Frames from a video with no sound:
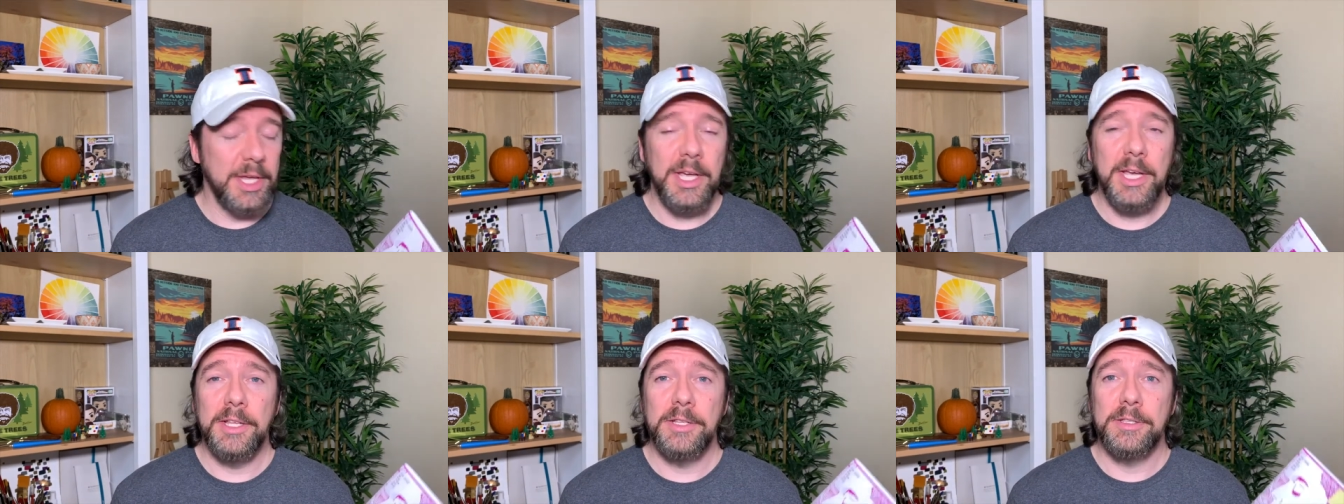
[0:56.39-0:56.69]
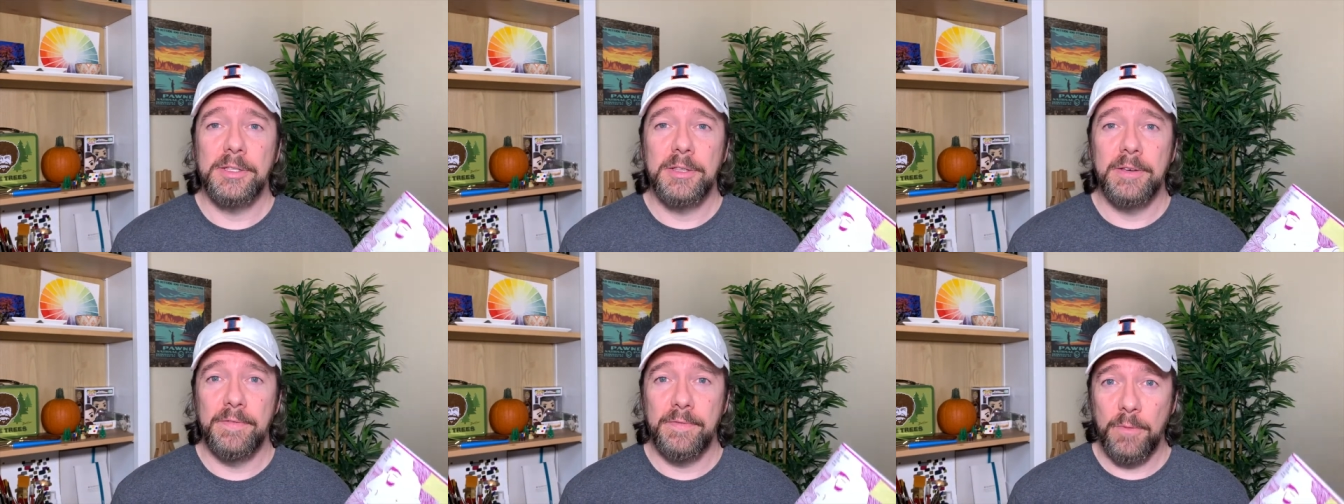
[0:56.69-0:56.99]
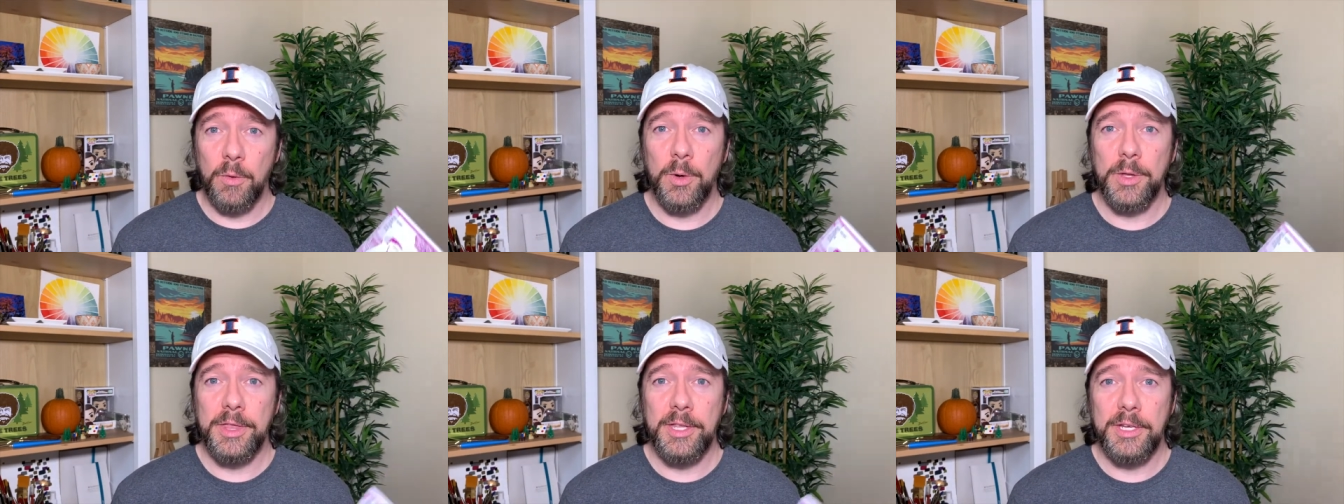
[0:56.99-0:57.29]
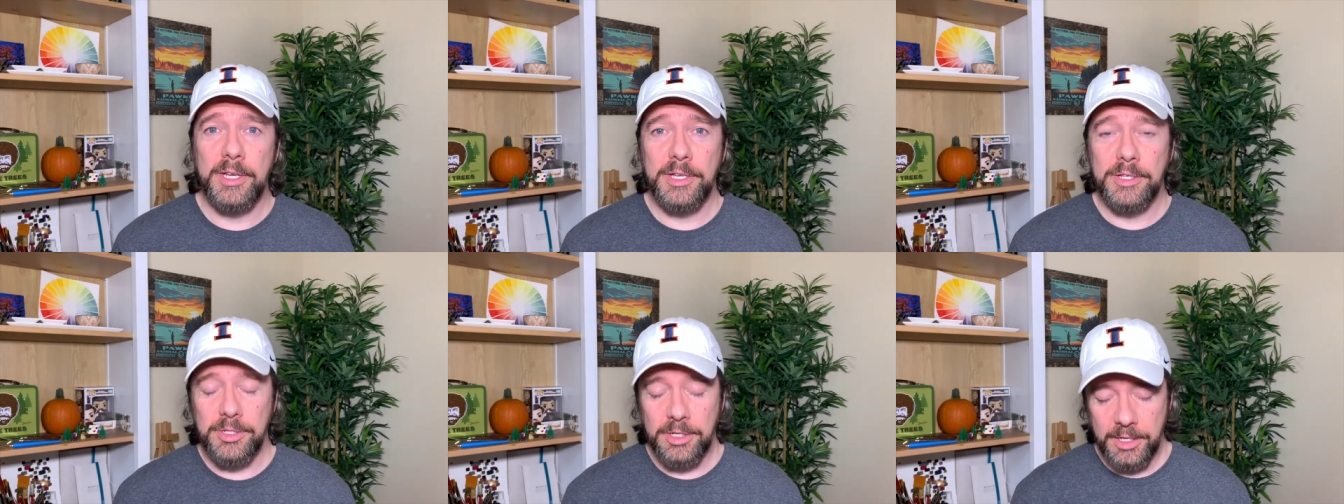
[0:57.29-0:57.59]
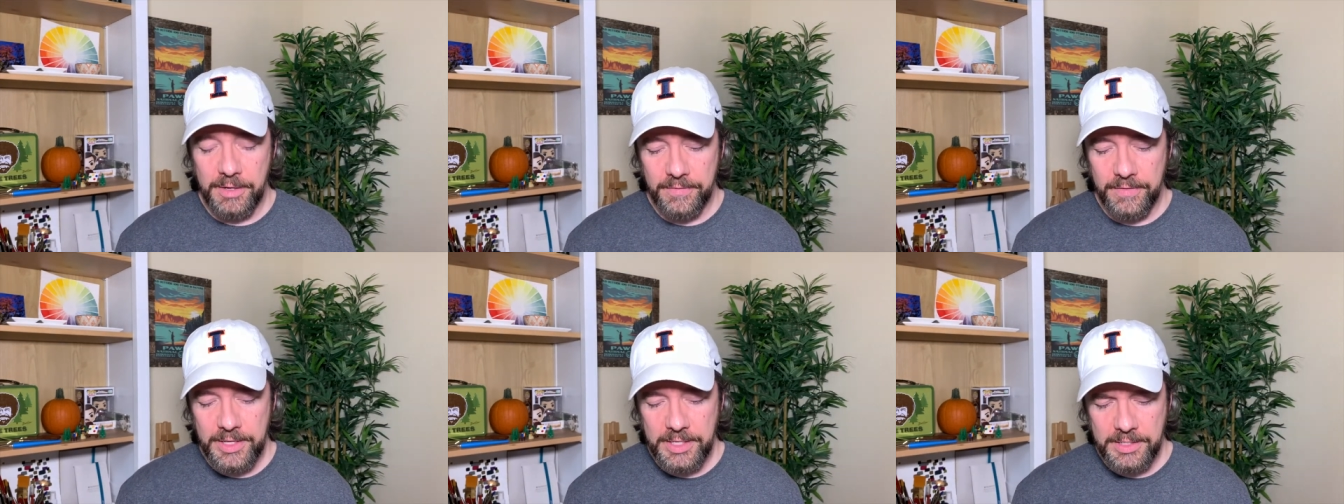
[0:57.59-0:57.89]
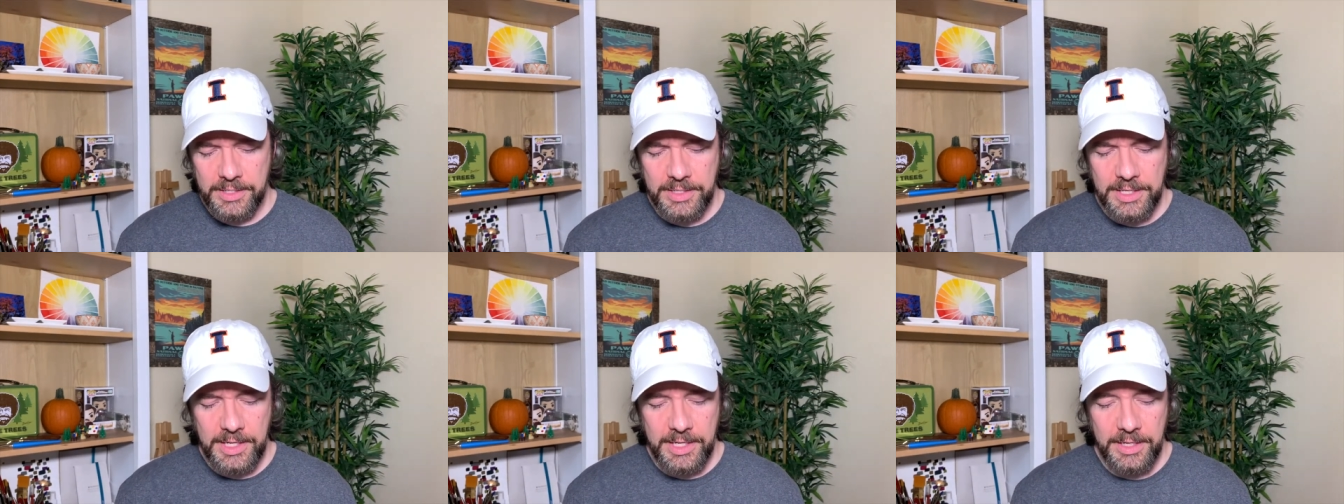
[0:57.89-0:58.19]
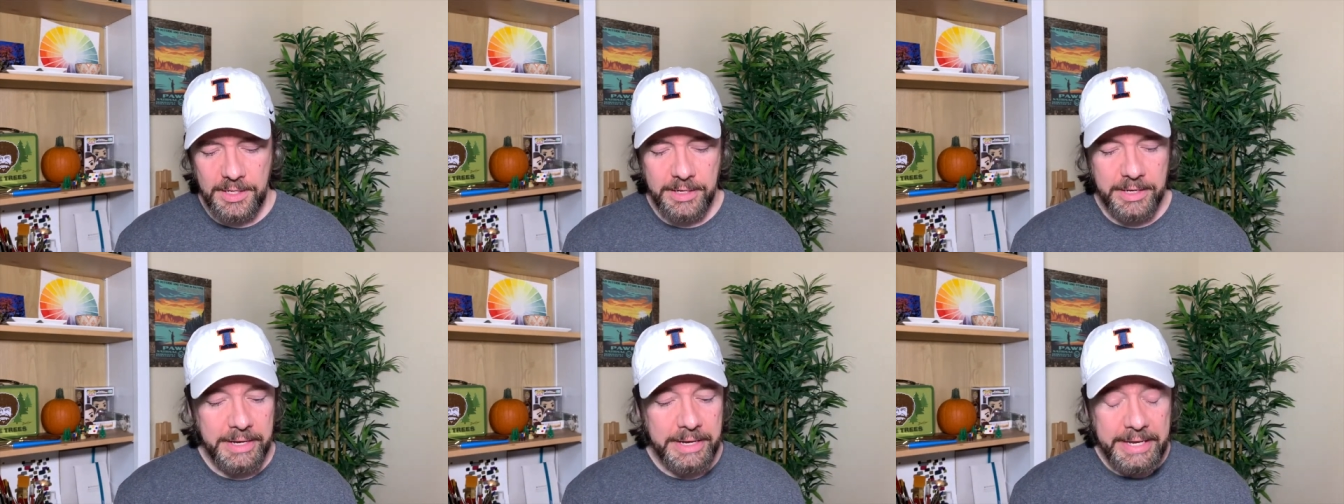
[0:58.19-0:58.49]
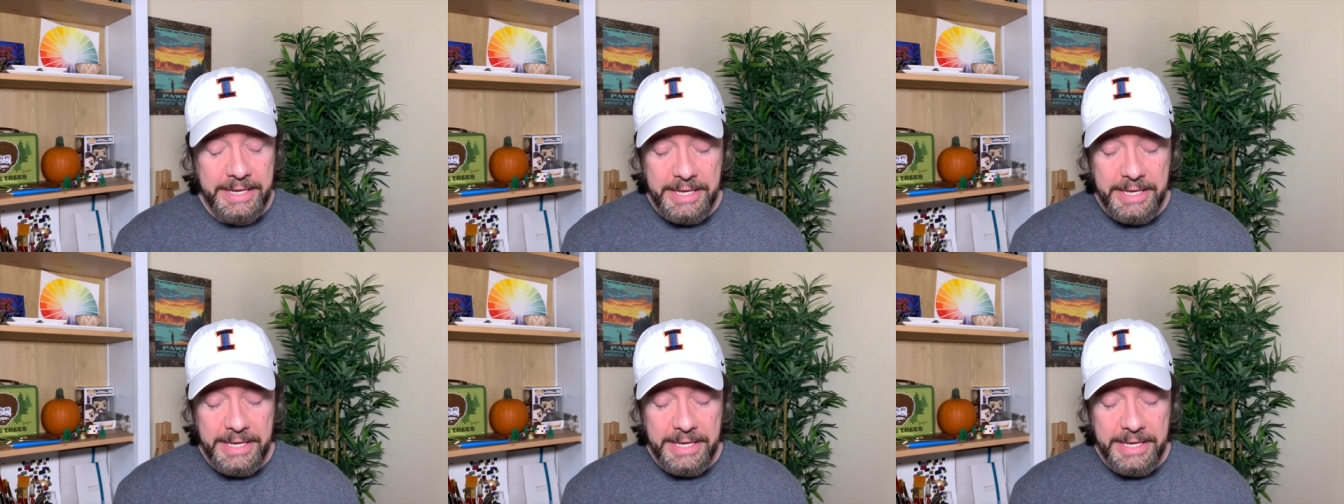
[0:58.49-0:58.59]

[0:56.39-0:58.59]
It's the fourth edition of this zine.